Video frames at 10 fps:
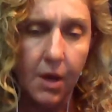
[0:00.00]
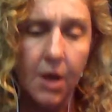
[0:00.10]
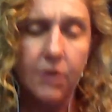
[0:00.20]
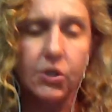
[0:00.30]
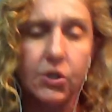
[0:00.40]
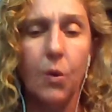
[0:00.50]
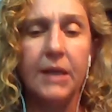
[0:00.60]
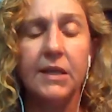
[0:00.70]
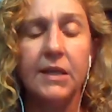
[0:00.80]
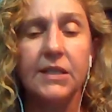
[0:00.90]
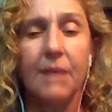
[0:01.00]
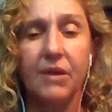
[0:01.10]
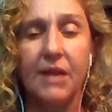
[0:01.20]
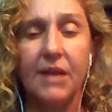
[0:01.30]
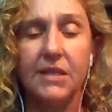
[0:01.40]
So we need
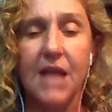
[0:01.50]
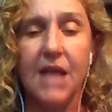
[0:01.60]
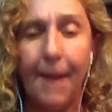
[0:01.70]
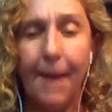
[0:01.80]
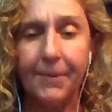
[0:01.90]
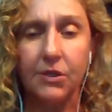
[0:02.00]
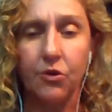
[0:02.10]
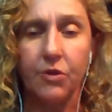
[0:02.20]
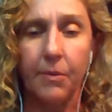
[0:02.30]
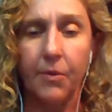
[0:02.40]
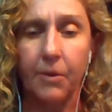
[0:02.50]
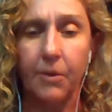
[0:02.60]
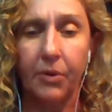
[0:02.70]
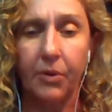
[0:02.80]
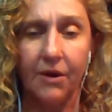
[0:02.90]
something that's the opposite, or the
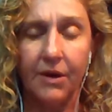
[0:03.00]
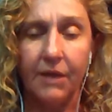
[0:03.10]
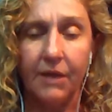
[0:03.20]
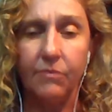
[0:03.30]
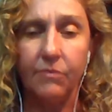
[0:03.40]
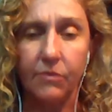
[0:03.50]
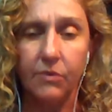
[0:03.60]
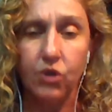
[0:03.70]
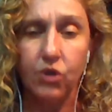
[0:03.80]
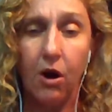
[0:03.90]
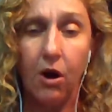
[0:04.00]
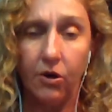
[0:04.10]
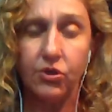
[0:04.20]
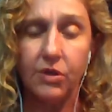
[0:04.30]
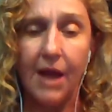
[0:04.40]
polarity
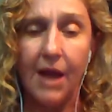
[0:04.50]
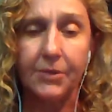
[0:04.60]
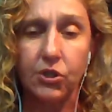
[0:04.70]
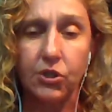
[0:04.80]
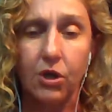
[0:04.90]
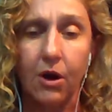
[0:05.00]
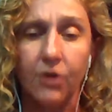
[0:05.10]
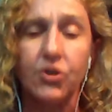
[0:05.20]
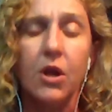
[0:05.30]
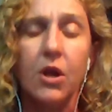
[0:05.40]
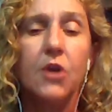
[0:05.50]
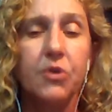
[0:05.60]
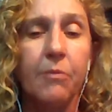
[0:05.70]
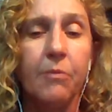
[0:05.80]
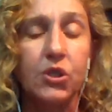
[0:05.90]
charge, the opposite charge to the
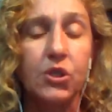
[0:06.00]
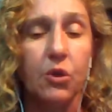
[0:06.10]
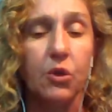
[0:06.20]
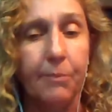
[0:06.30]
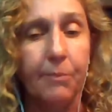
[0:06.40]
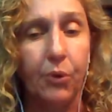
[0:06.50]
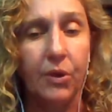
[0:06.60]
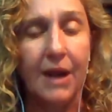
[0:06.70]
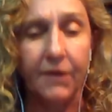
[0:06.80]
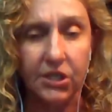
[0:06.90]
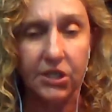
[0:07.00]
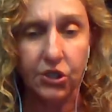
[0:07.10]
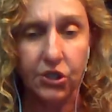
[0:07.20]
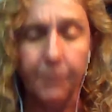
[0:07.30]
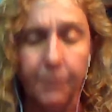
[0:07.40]
mold, so that we can pull it out of the
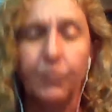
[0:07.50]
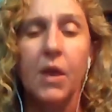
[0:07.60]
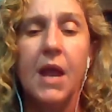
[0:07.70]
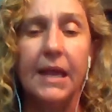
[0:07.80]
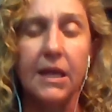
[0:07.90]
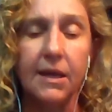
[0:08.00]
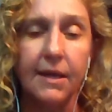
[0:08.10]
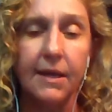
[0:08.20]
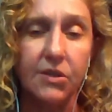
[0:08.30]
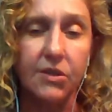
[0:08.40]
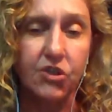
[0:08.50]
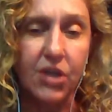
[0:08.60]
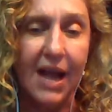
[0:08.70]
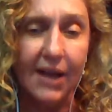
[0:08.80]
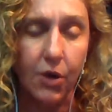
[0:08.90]
tissue and get it into the
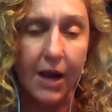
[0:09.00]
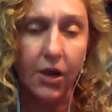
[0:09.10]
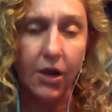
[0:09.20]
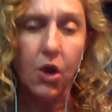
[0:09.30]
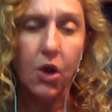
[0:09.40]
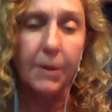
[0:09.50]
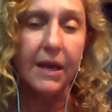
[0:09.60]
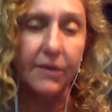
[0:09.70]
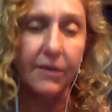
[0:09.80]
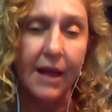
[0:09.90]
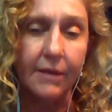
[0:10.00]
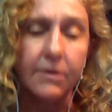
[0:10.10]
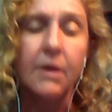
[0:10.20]
GI tract, where we can then